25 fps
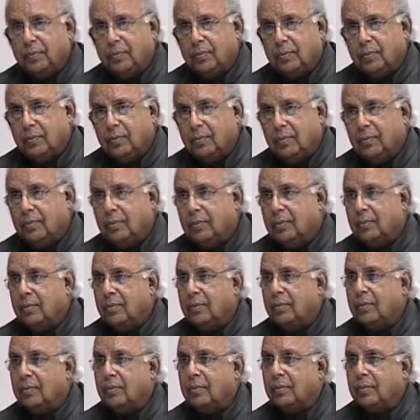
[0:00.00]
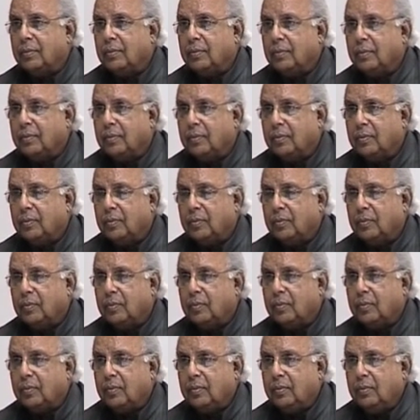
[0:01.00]

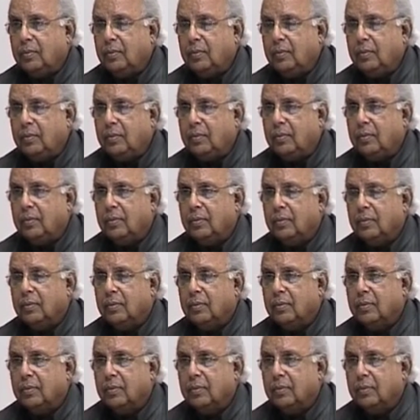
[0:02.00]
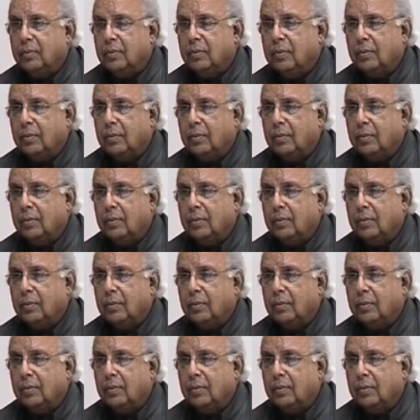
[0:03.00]
(silence)